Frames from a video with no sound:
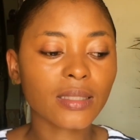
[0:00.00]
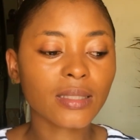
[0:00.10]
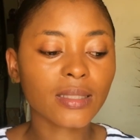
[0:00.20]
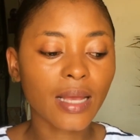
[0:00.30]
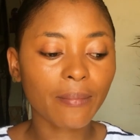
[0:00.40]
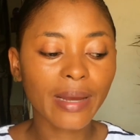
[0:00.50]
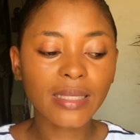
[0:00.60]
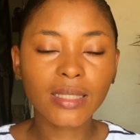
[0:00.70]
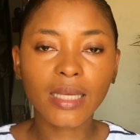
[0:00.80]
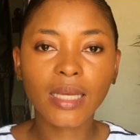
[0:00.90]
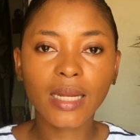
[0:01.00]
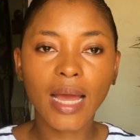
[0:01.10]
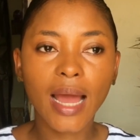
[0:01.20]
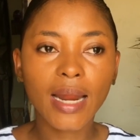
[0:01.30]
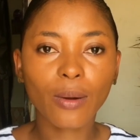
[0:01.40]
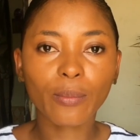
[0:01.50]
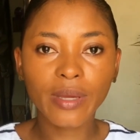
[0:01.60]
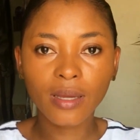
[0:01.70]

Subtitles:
set my skin, and I'll be,